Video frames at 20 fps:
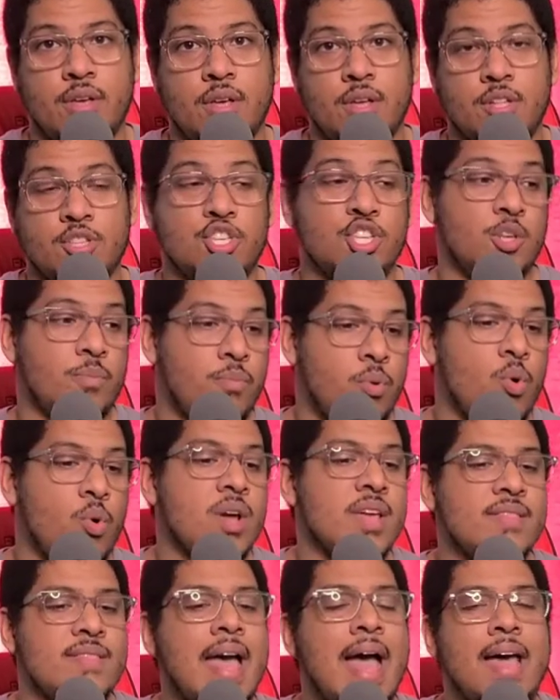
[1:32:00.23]
to the
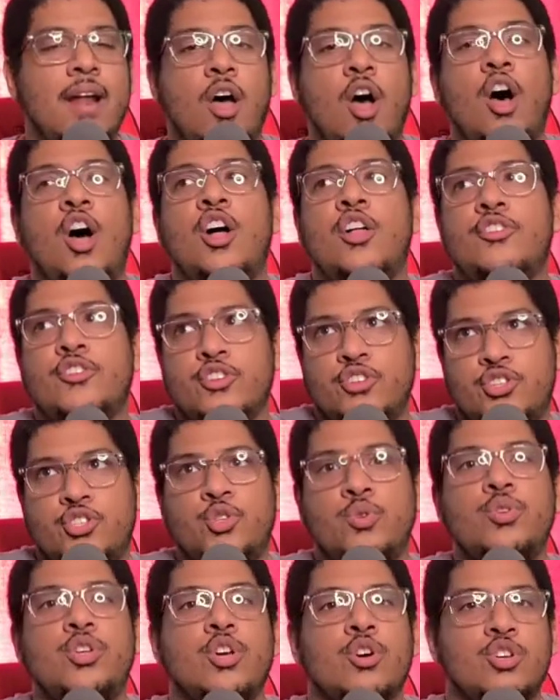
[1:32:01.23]
point that other
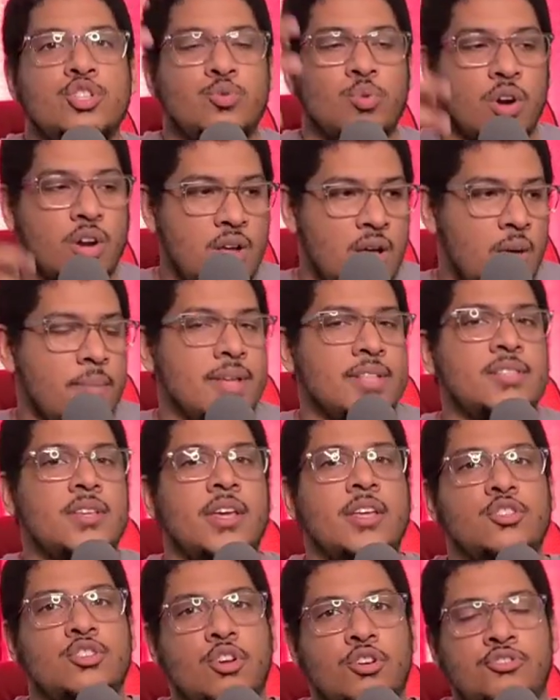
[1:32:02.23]
studios were coming to
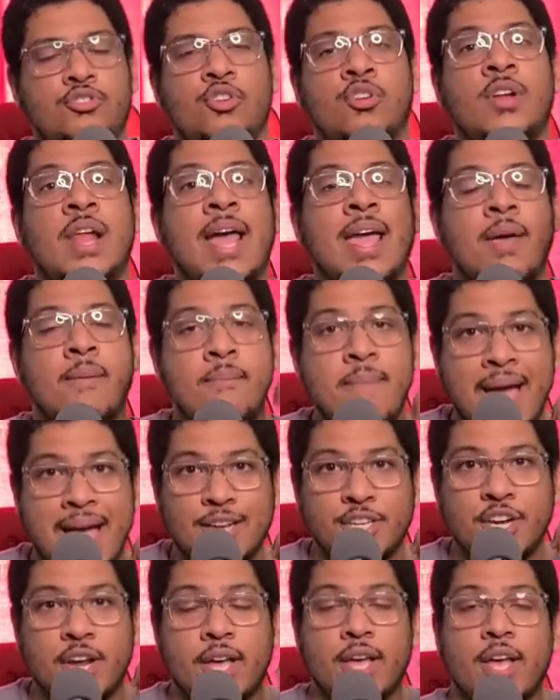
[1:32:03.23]
Industrial Light and
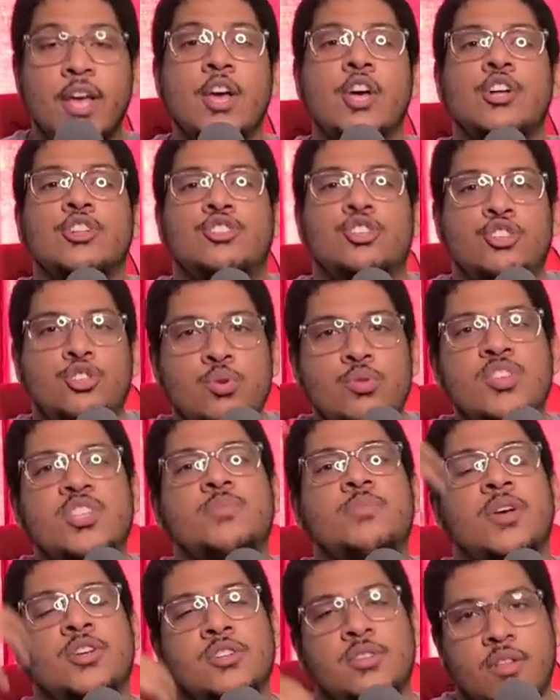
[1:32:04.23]
Magic to do the
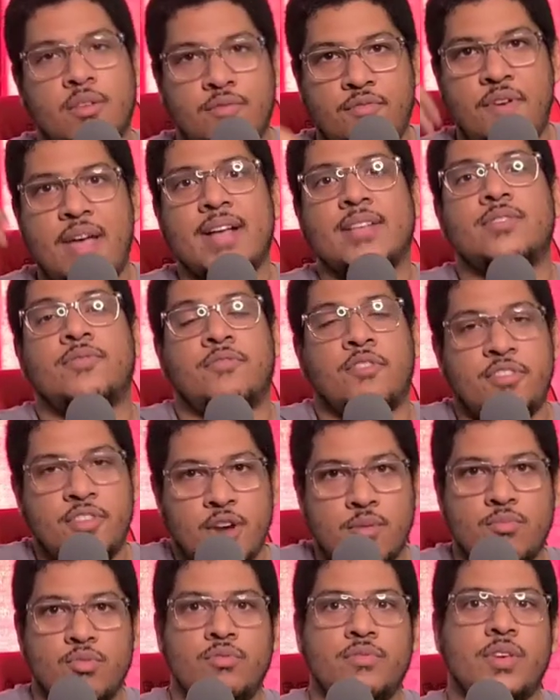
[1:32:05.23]
special effects for their
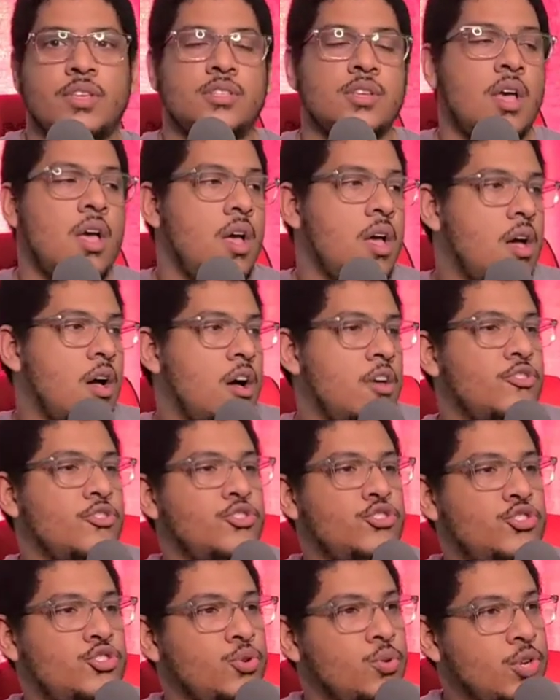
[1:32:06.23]
movies. Other
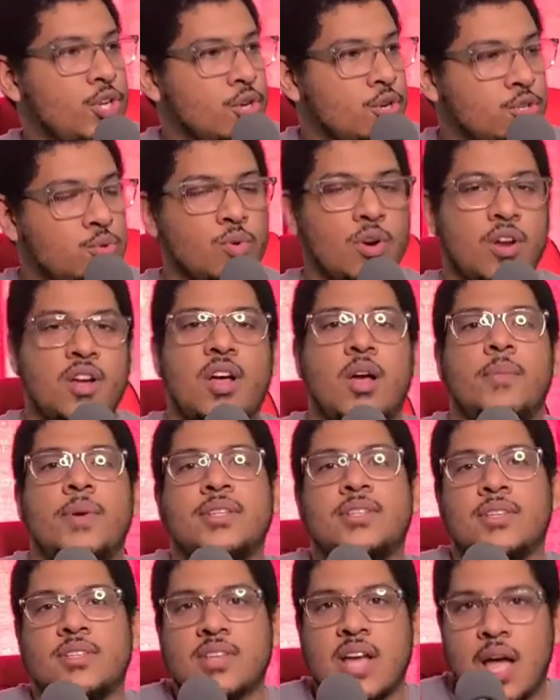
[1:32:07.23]
studios were coming to
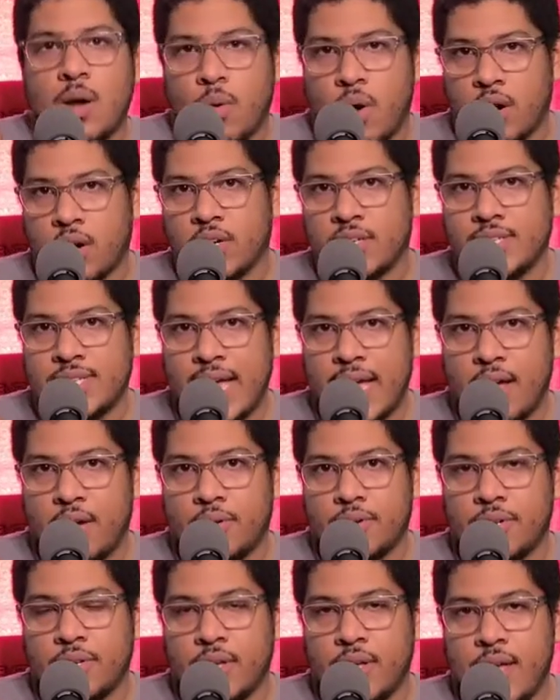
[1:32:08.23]
Skywalker
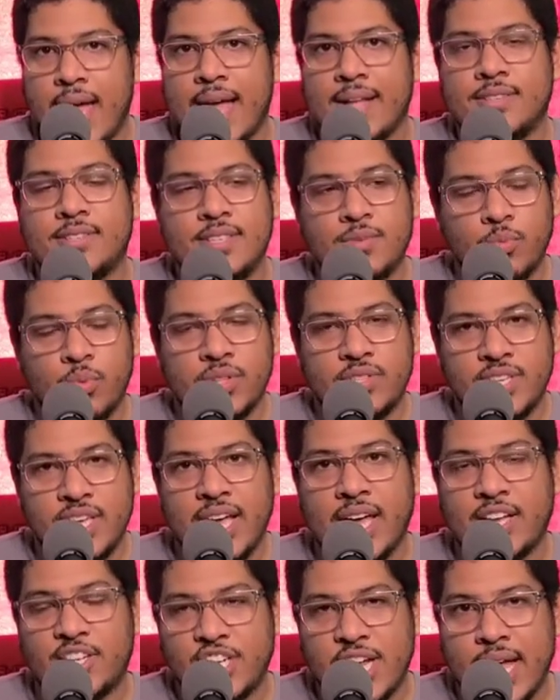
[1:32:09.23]
Sound and t with
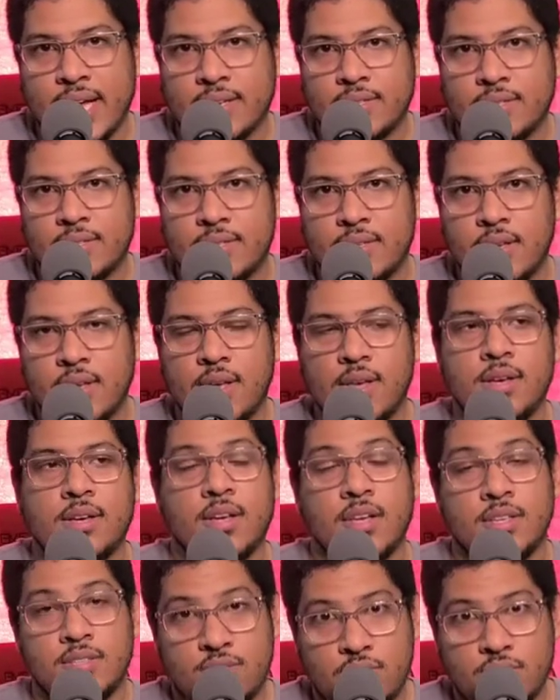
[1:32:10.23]
T H X,
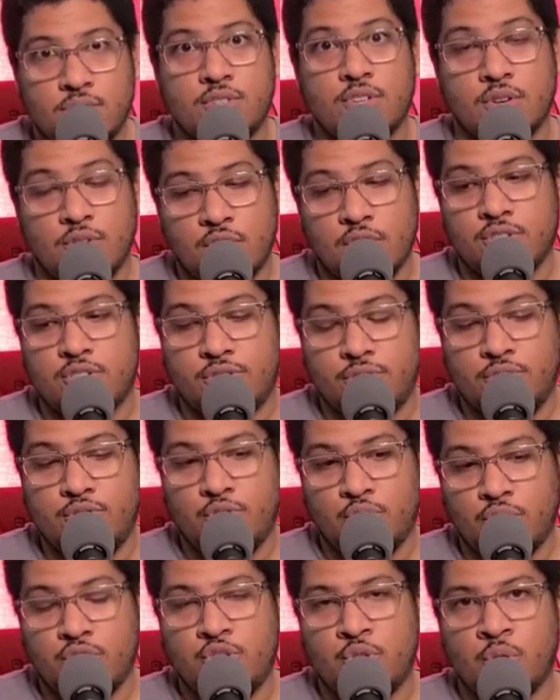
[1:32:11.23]
because because
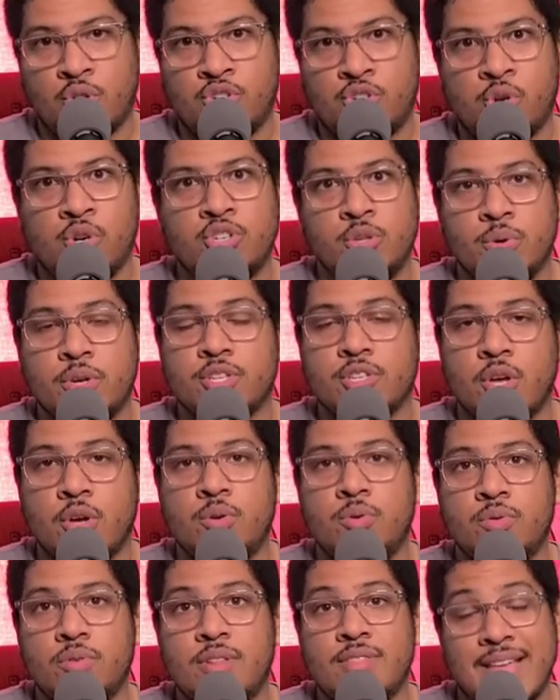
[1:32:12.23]
George, George, George Lucas
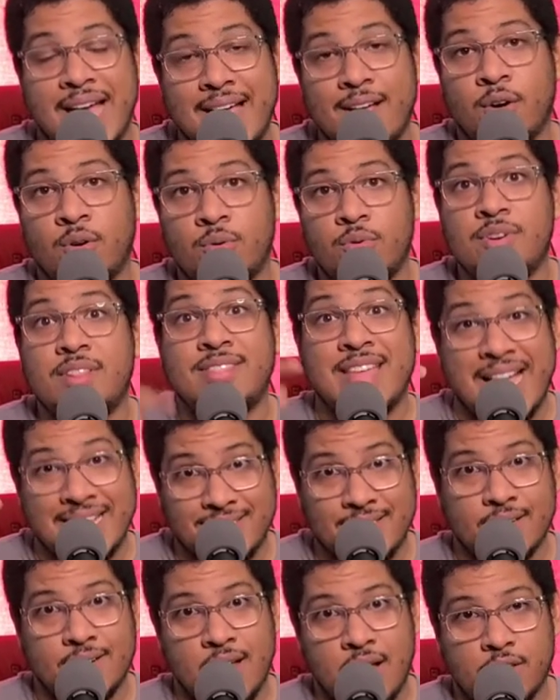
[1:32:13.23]
owned that owned that
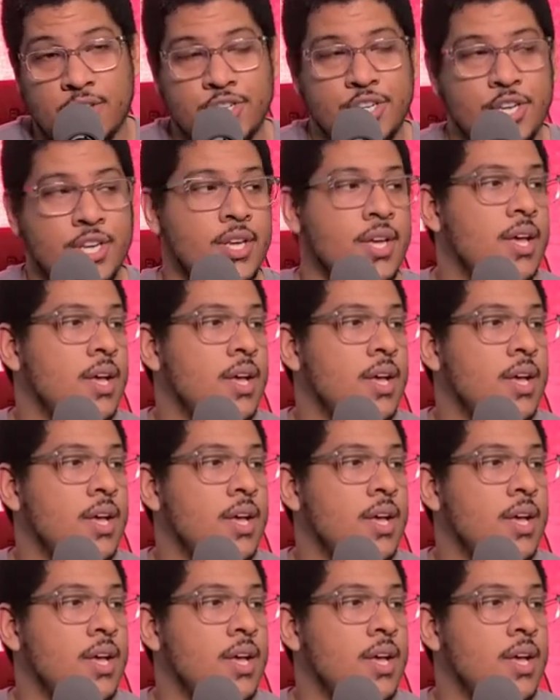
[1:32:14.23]
technology,